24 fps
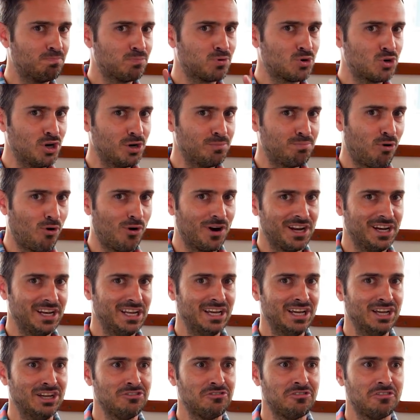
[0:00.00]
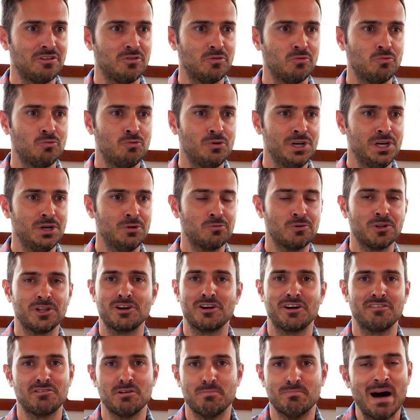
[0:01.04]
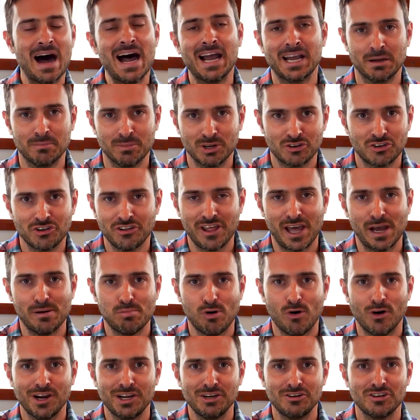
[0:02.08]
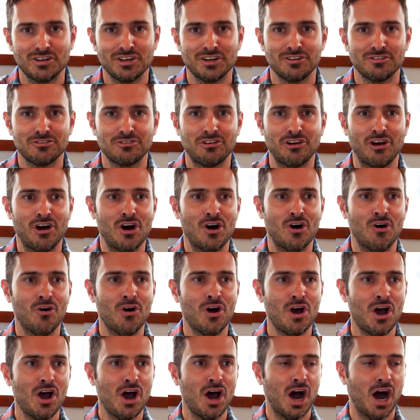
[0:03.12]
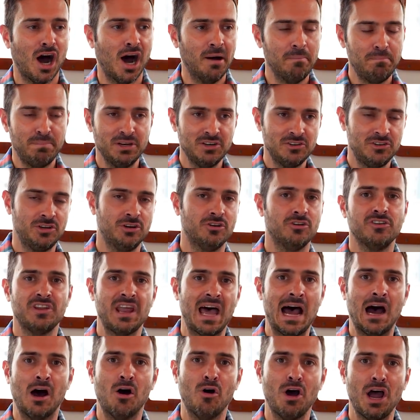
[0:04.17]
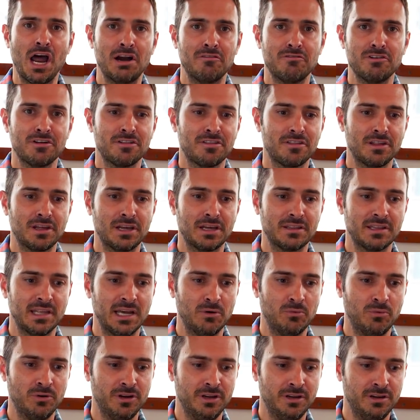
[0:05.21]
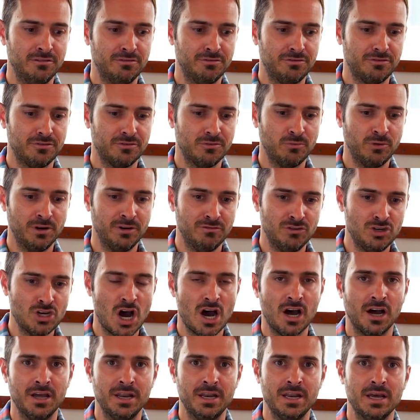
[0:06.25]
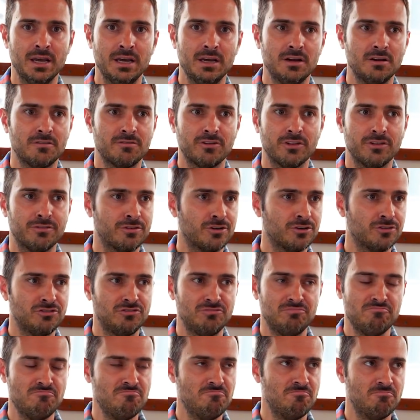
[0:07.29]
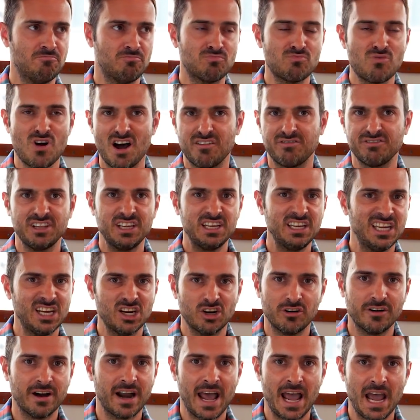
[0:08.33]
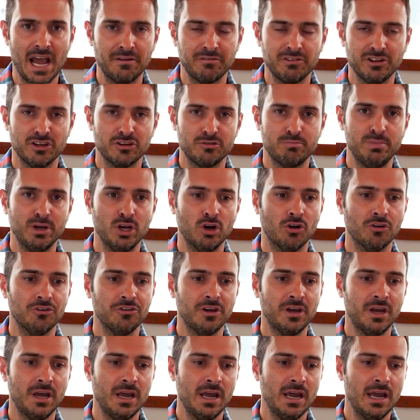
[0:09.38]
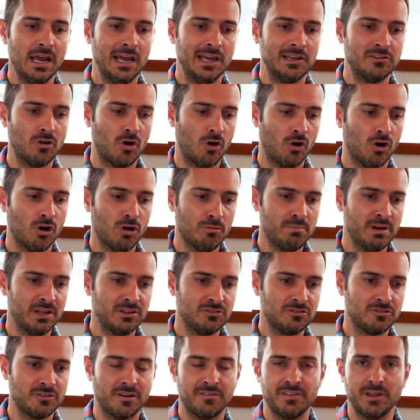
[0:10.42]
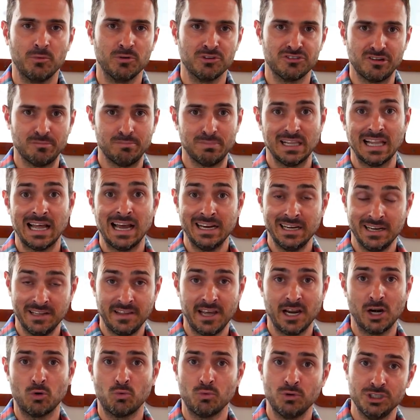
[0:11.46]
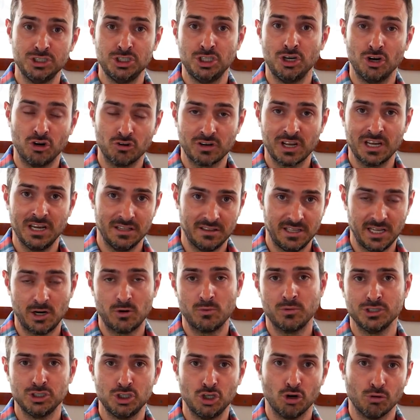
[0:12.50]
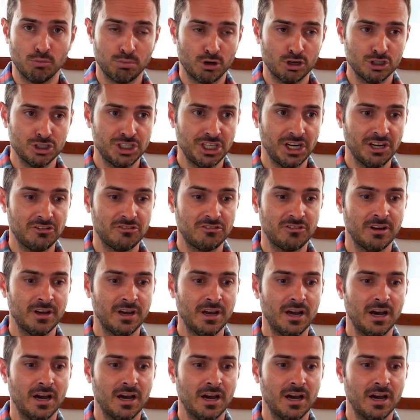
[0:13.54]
Good point is we really don't have to buy them until that point. So up until now, everything that we've done for the first roughly year and a half of this build has all been stuff that was supplied in that original kit, that original purchase.